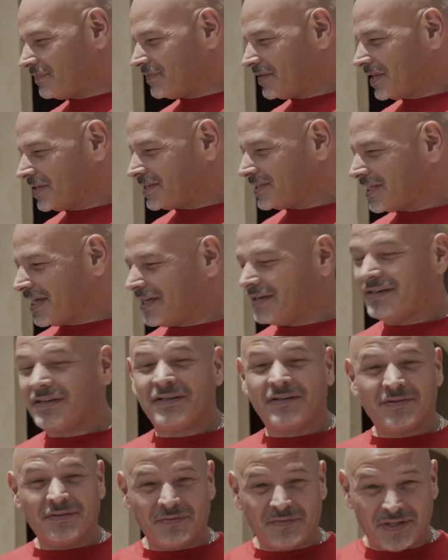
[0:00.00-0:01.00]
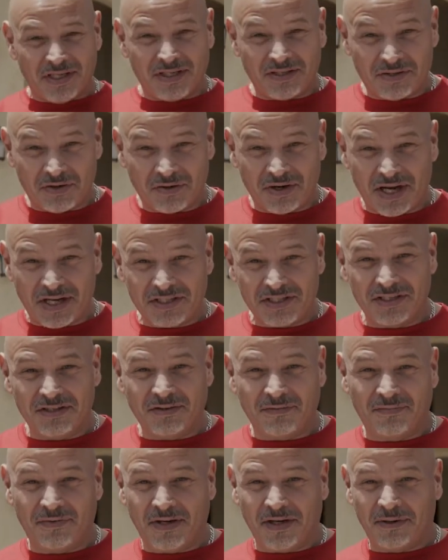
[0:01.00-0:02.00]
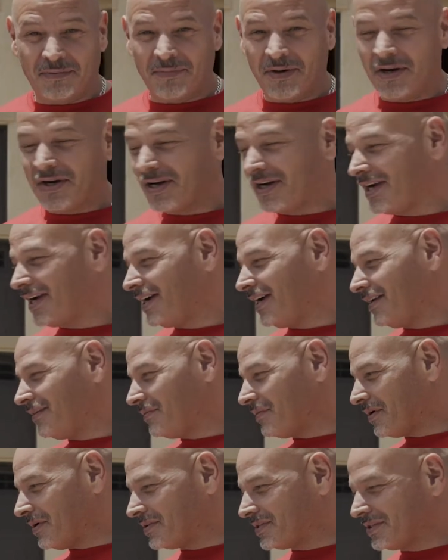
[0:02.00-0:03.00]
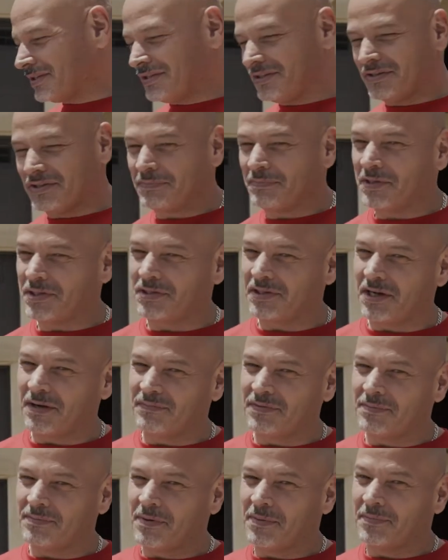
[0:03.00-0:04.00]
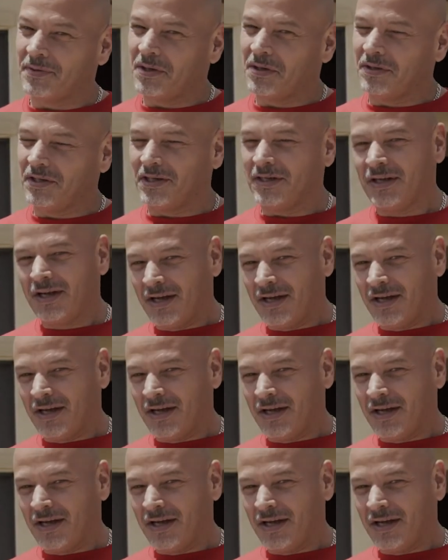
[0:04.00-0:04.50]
instead we did a donation to Feeding America, and we're also going to do a special gift to Mama Yoli